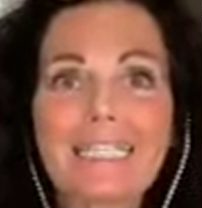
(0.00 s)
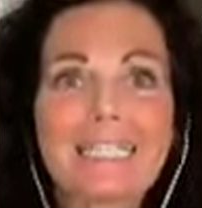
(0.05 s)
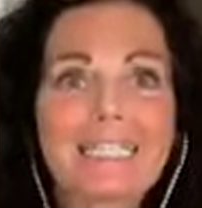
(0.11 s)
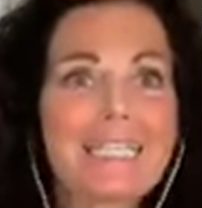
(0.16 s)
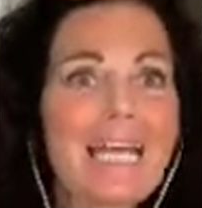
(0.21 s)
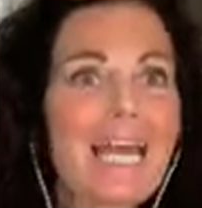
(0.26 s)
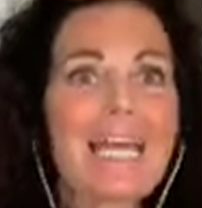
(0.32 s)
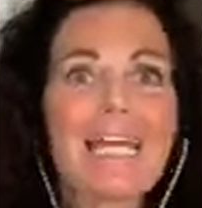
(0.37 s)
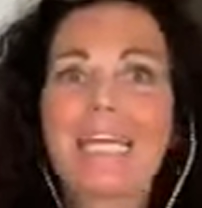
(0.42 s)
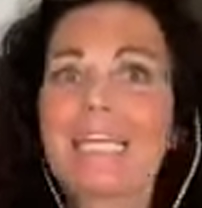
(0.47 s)
it's
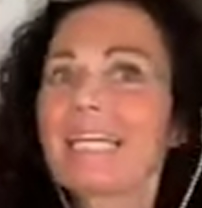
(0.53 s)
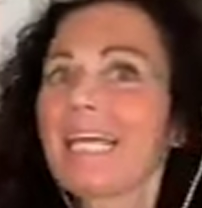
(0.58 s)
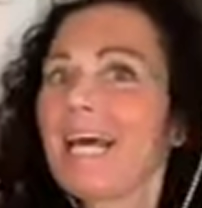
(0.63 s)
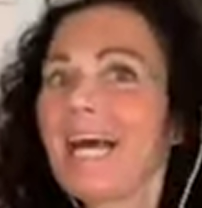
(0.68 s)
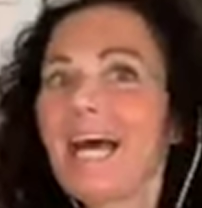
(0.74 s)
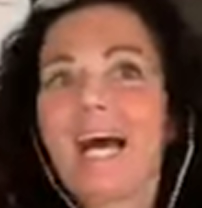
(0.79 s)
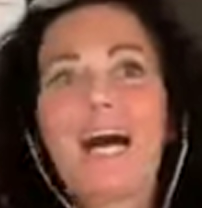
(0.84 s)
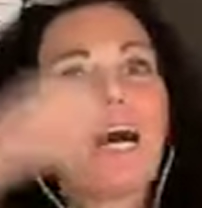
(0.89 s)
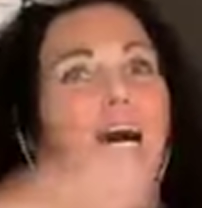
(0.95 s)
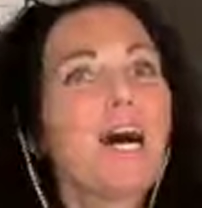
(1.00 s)
saying,
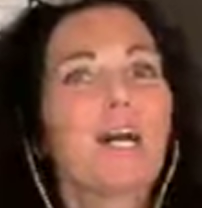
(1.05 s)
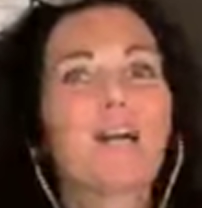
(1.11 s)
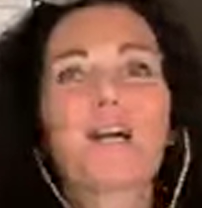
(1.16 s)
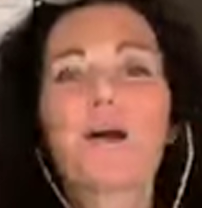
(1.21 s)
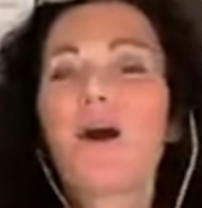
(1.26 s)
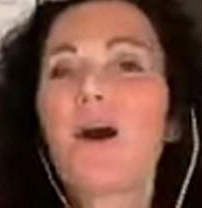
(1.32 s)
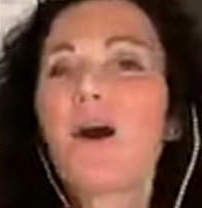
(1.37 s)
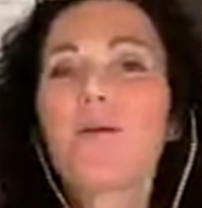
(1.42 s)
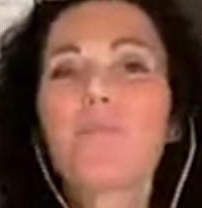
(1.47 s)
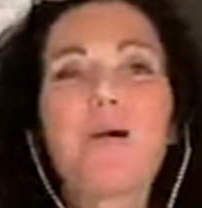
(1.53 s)

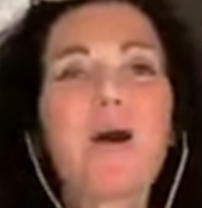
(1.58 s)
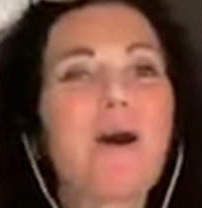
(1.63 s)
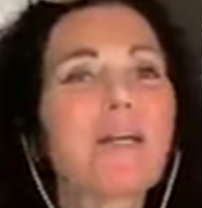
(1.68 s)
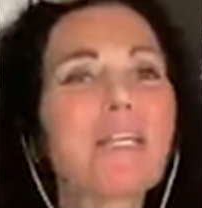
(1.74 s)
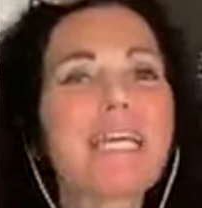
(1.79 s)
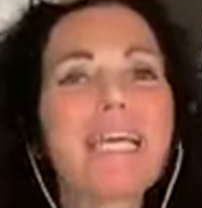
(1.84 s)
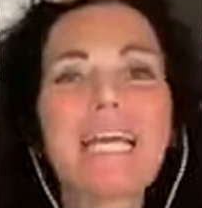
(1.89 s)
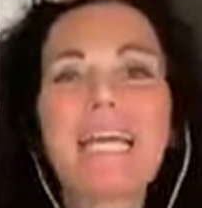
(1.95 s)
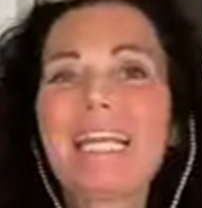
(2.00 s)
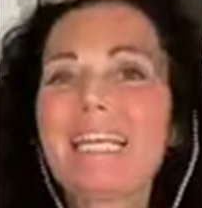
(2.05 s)
come on
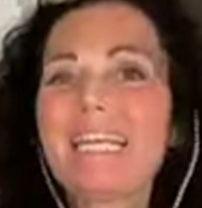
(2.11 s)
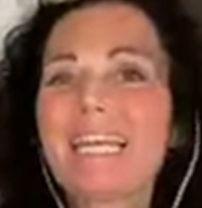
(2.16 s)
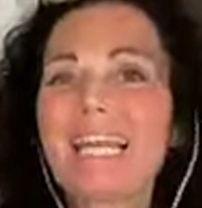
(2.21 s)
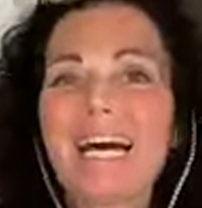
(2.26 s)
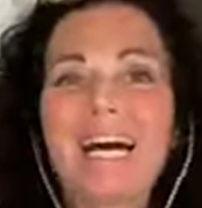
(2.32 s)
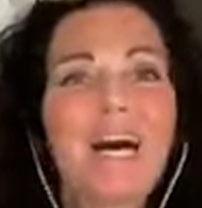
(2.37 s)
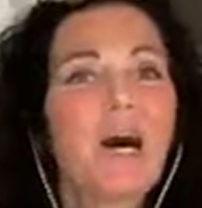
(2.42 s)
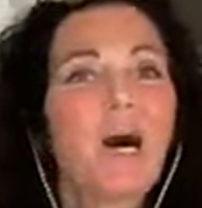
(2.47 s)
in,